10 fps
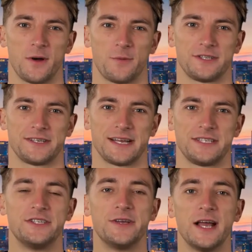which is
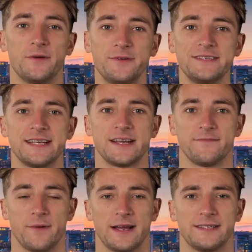issued on receipt of
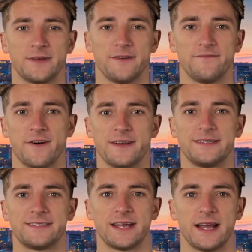monetary
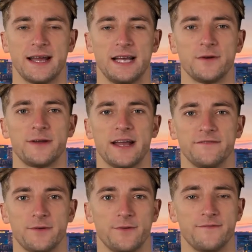funds,
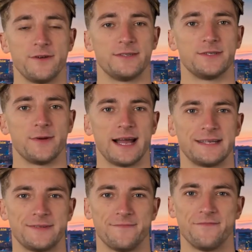hereinafter referred to
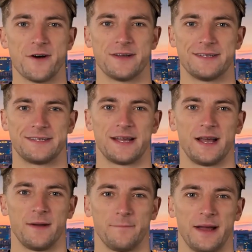as funds,
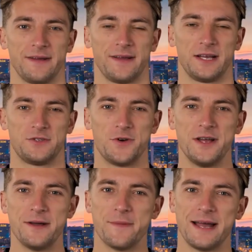by the
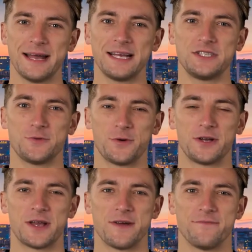electronic money issuer
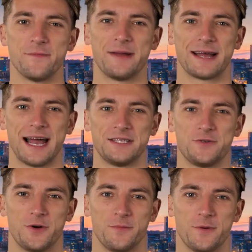from a
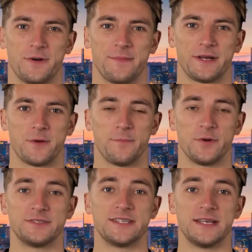natural or legal
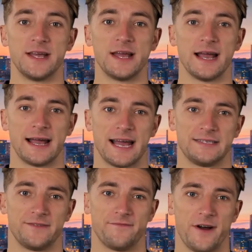person and
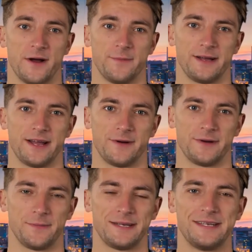has the following
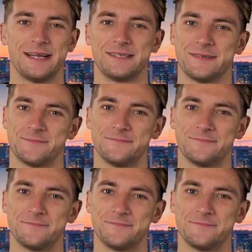characteristics